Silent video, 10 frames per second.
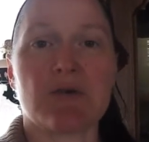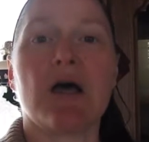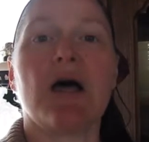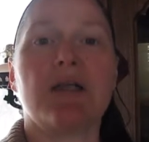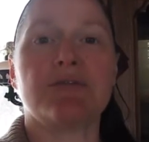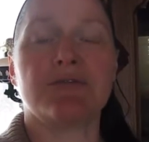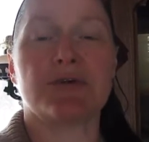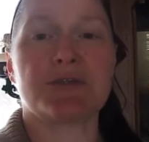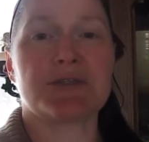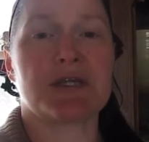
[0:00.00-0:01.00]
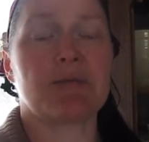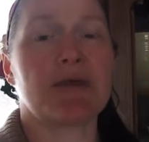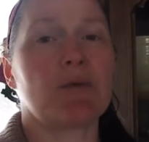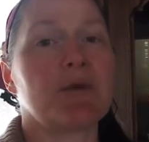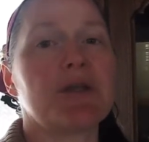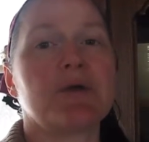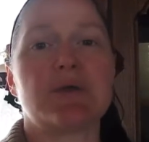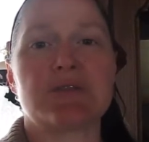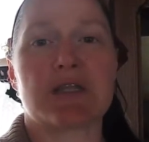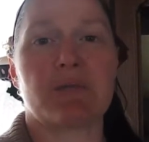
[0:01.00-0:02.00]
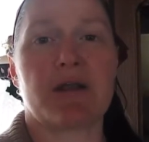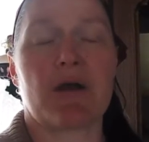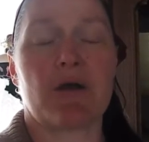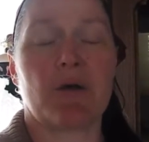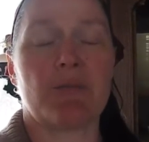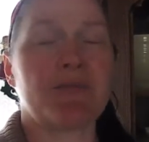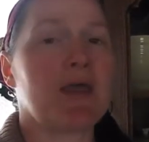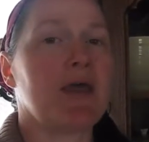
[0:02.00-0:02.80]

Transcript: called for cinnamon. We don't use cinnamon in our home.